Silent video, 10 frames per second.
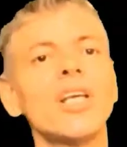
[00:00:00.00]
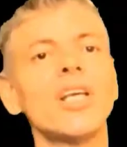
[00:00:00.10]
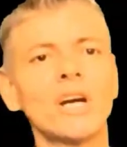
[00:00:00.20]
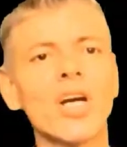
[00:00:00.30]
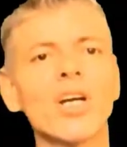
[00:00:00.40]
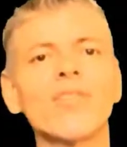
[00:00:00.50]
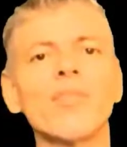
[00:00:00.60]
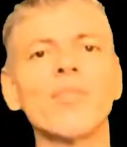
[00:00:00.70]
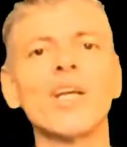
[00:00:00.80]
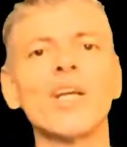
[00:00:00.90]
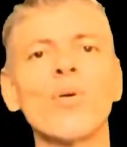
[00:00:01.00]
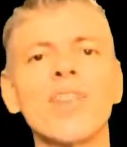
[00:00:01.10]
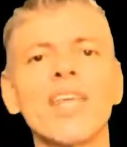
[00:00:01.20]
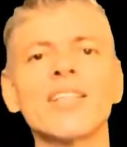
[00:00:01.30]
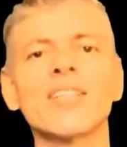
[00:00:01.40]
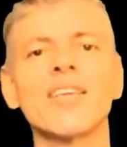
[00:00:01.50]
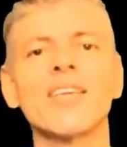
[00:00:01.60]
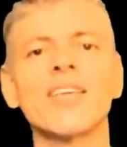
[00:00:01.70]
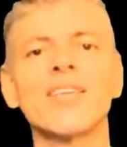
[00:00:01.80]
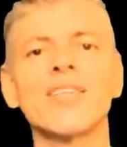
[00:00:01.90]
if you are not familiar with
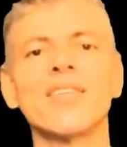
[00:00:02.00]
ASCII.